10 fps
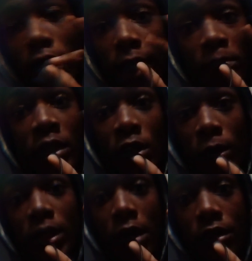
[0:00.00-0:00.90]
Let me
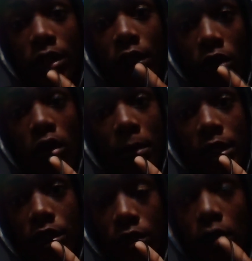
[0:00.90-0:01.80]
know down in the
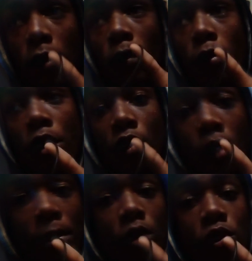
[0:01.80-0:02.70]
comments. What do you
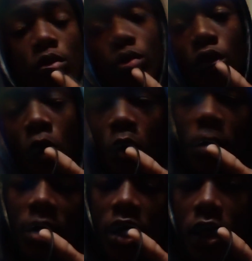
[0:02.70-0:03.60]
want me to do? Do you
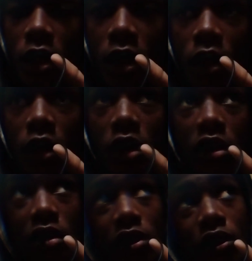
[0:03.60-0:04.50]
want me
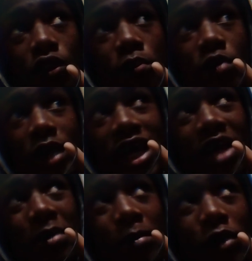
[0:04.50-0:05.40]
to
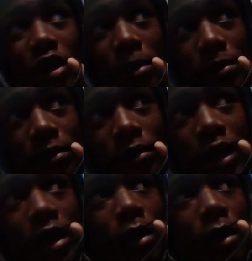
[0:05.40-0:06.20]
prank my mom?